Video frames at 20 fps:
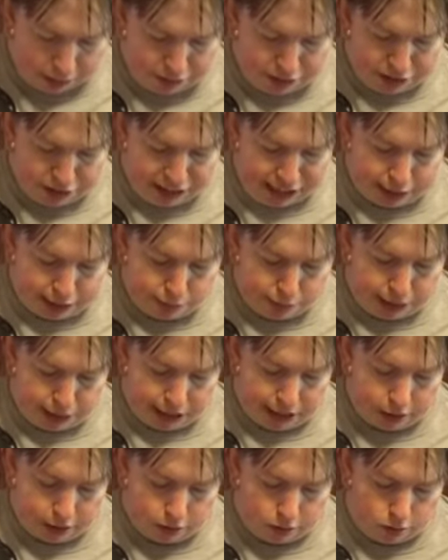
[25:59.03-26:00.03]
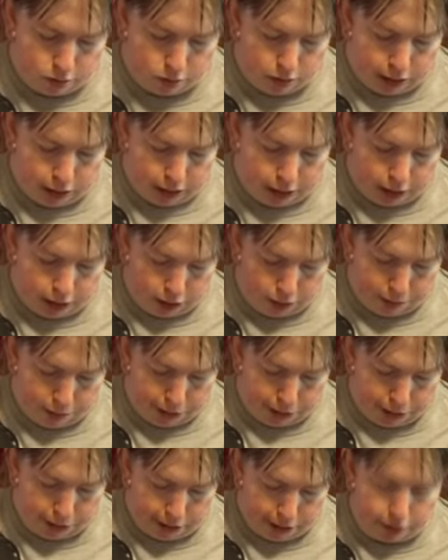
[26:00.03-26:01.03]
you ever had the police called at a car
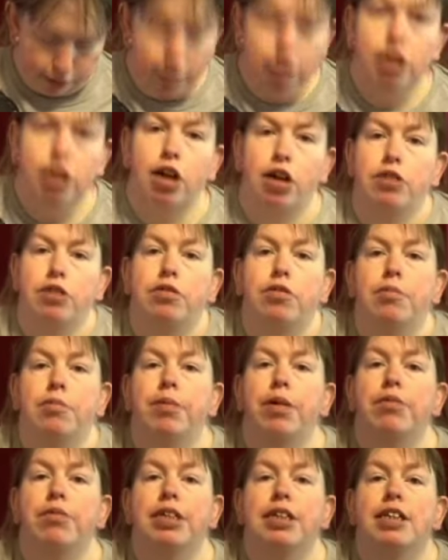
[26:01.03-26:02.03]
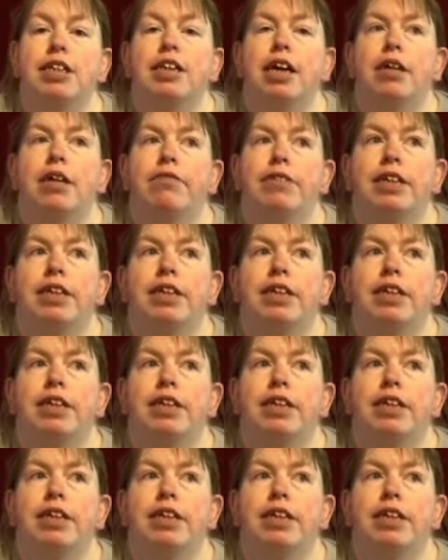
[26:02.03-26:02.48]
beat itself? No, but we did have an